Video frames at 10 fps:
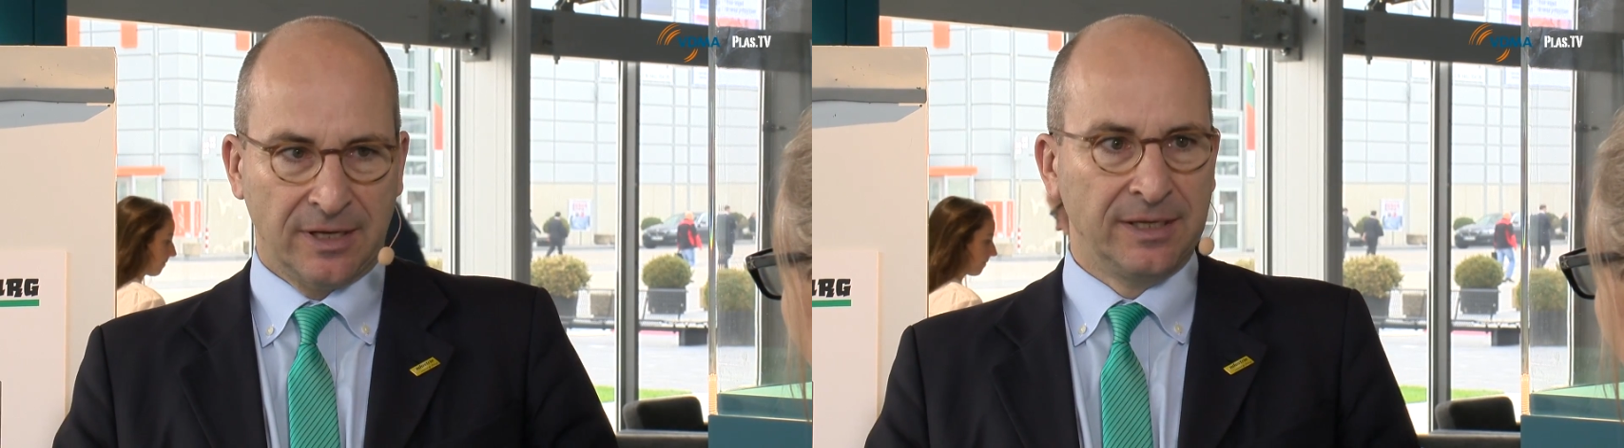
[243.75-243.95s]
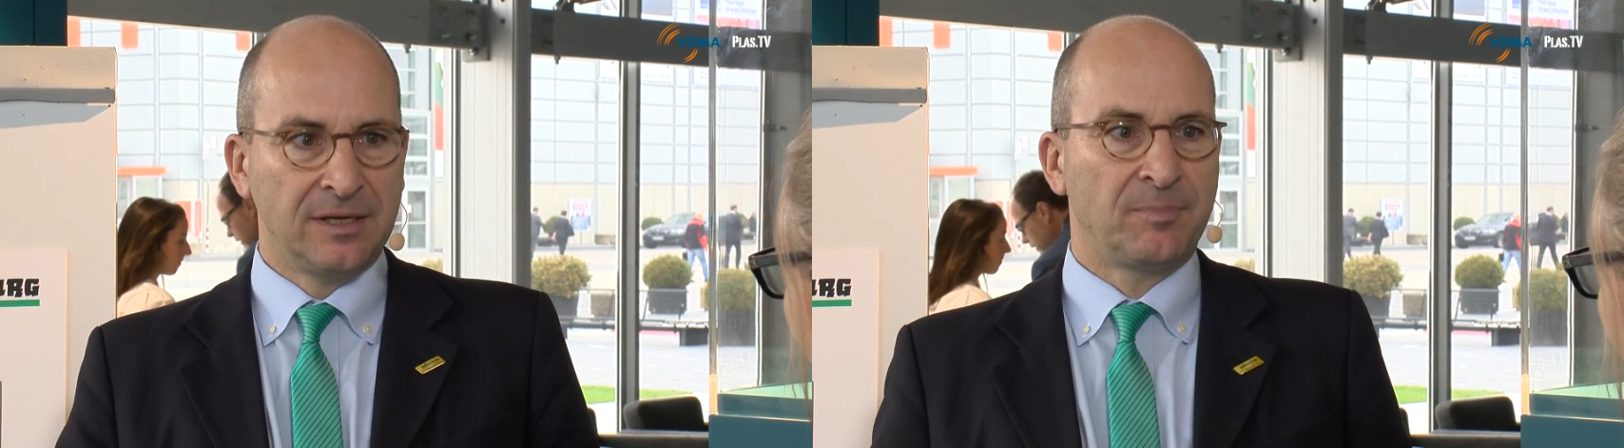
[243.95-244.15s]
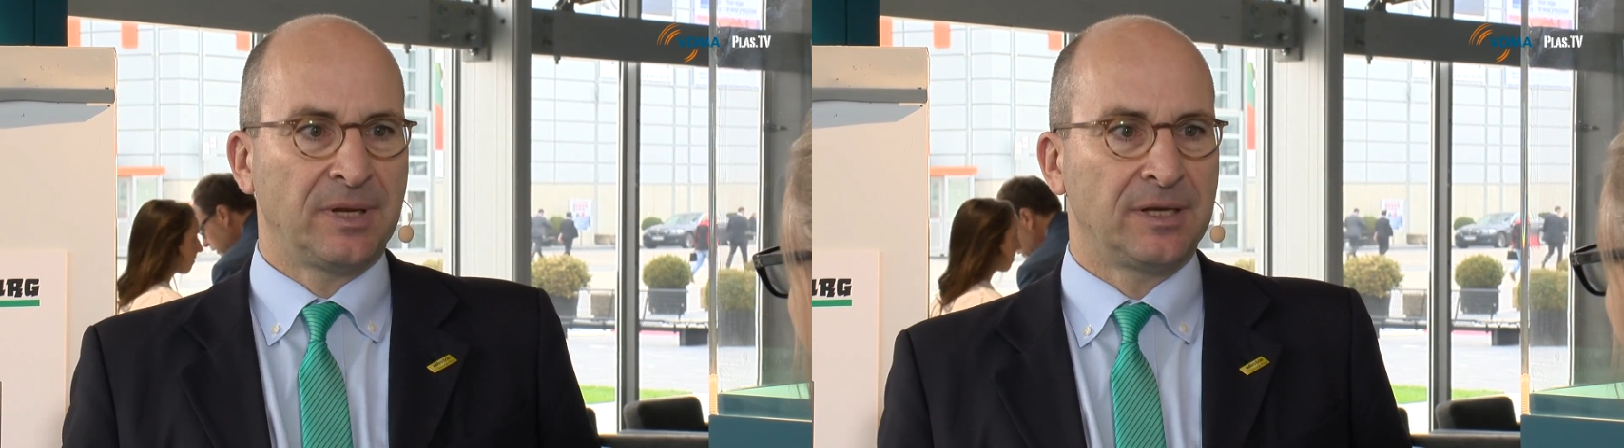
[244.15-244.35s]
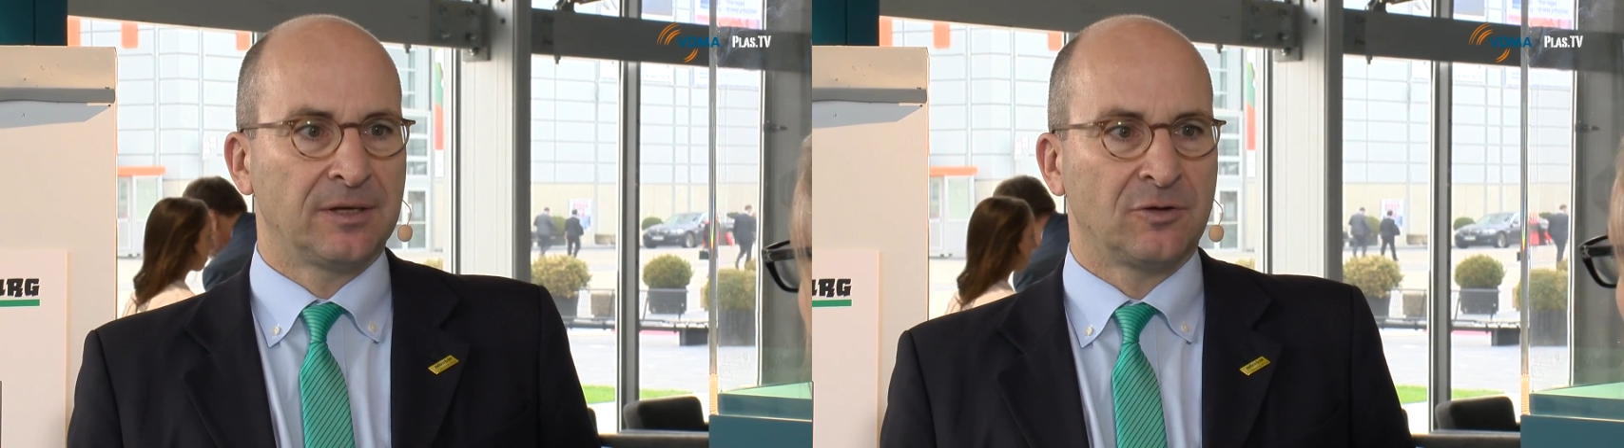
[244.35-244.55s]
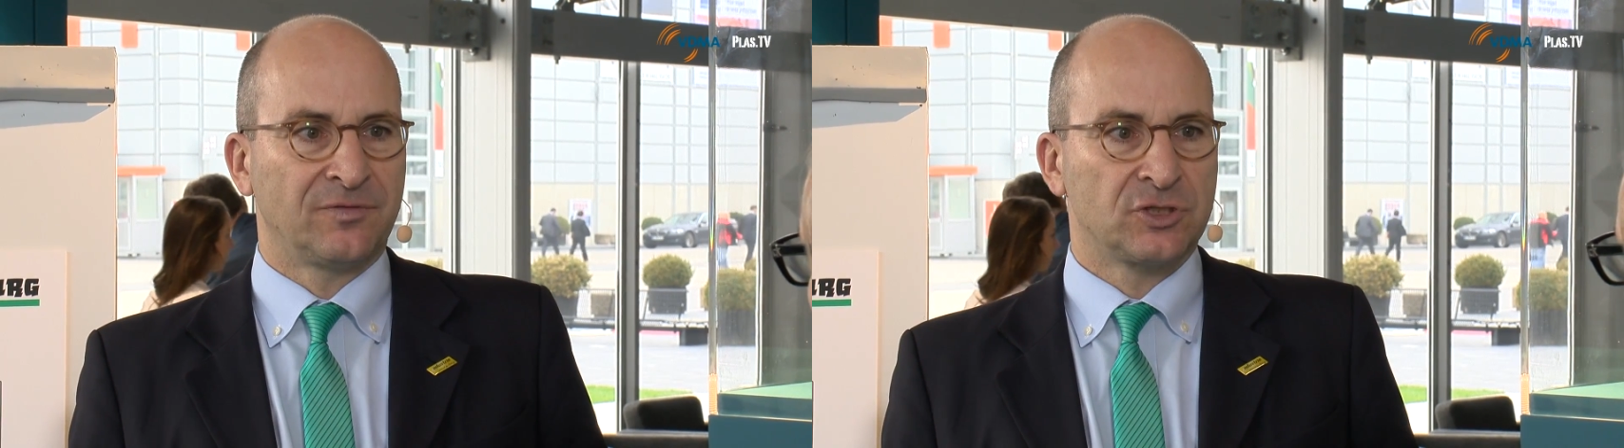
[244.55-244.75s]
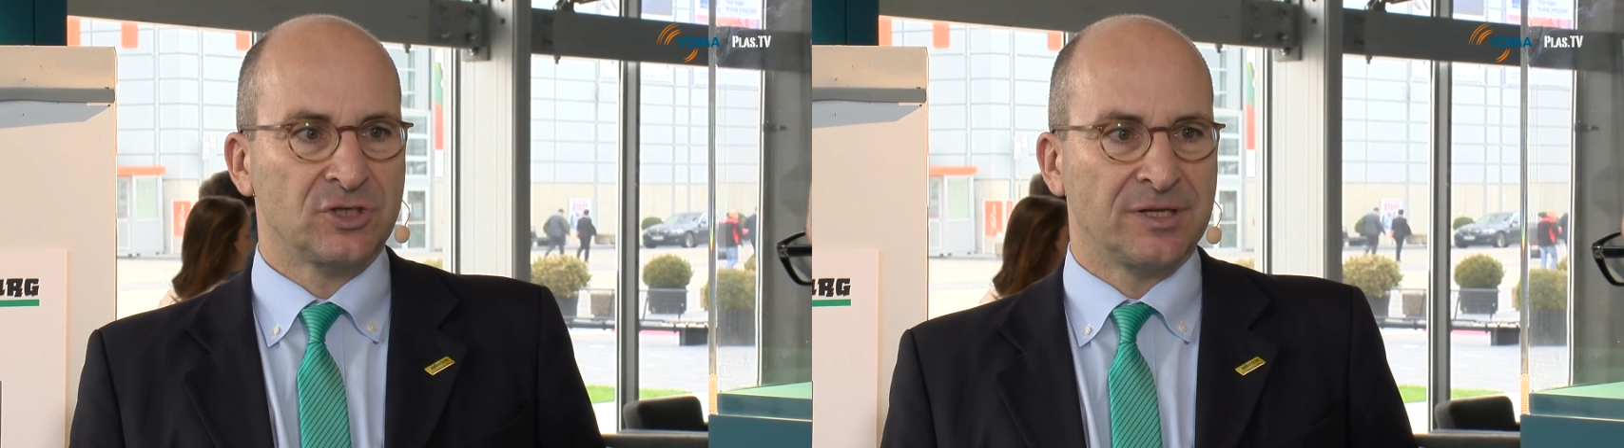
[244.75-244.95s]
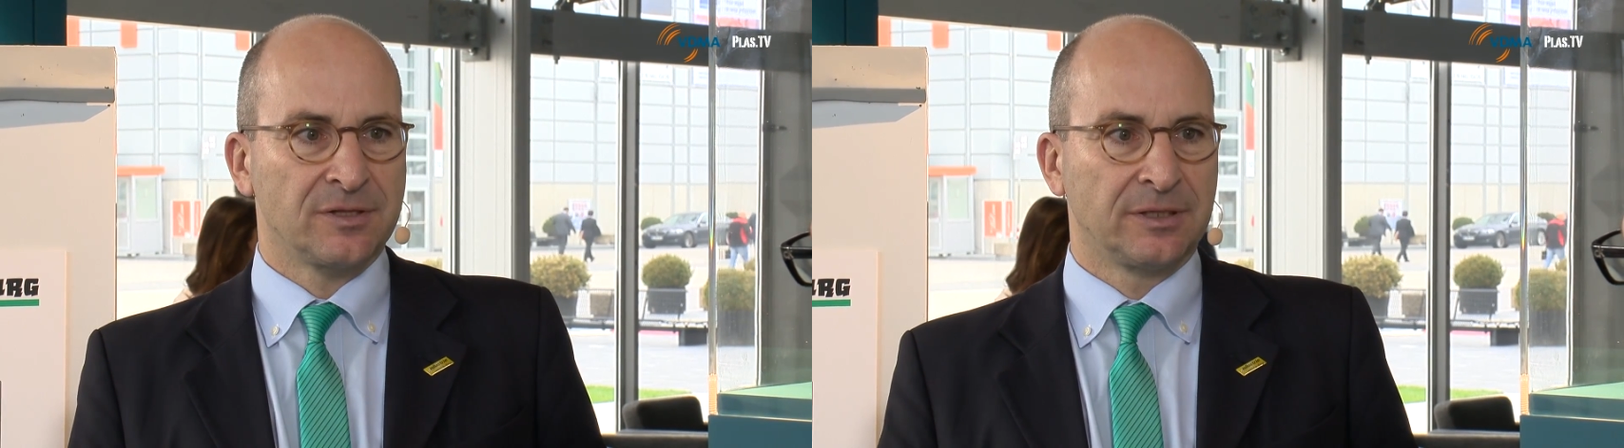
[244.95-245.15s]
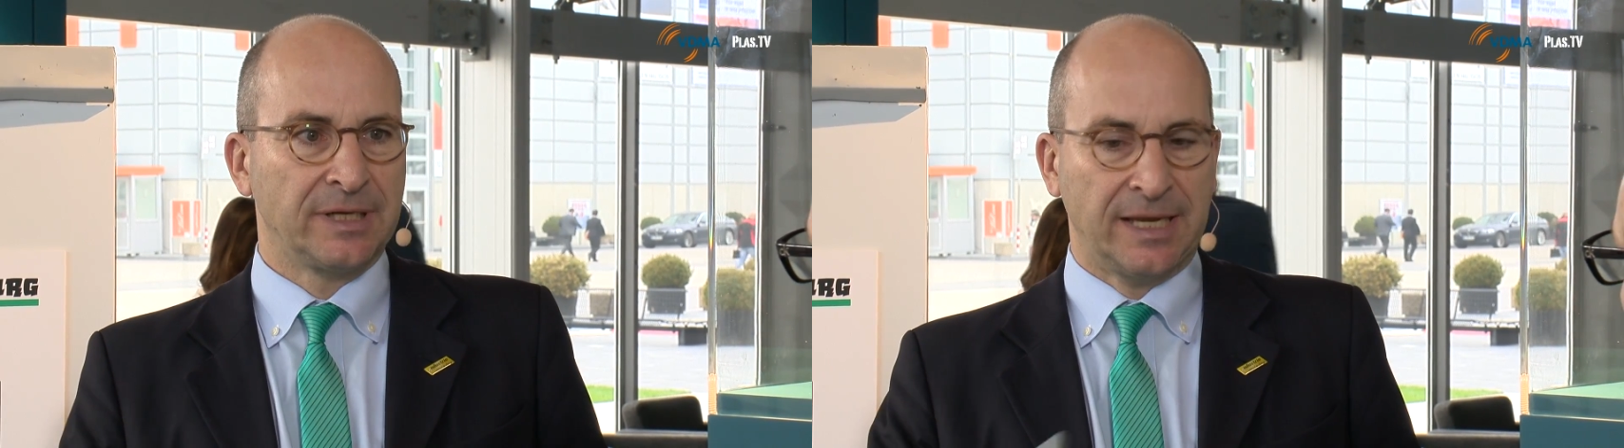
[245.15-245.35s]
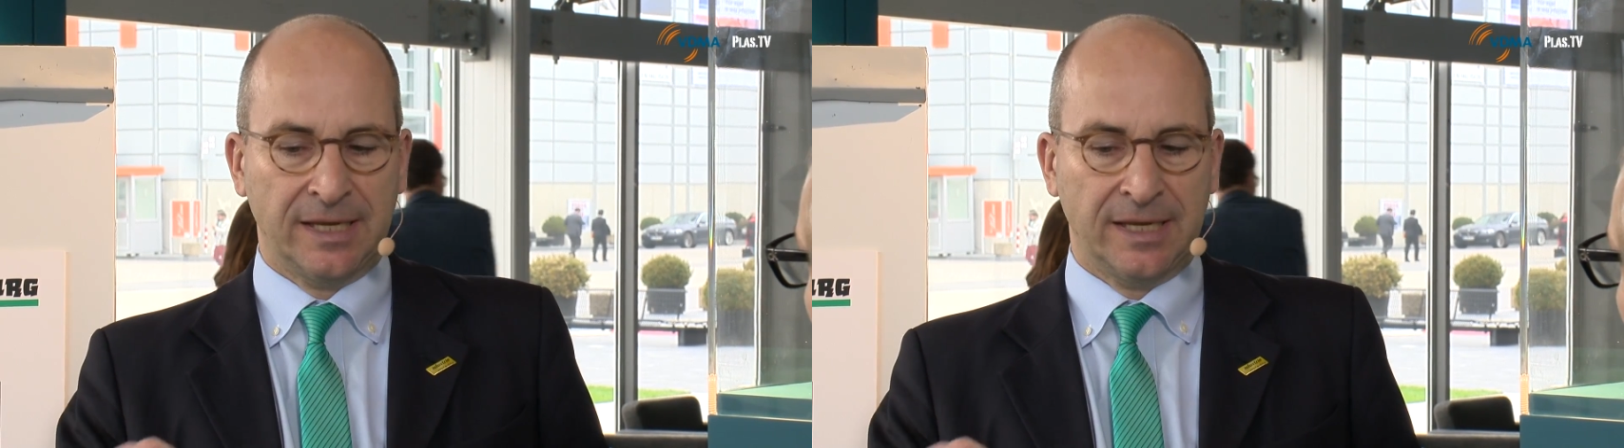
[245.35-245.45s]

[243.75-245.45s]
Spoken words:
independent of each other,